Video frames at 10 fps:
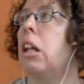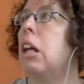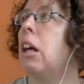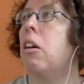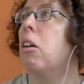
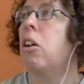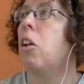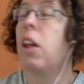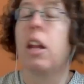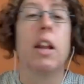
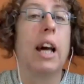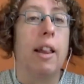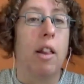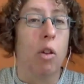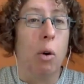the
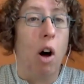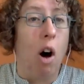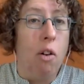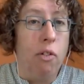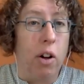cases are
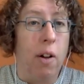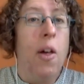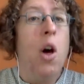over.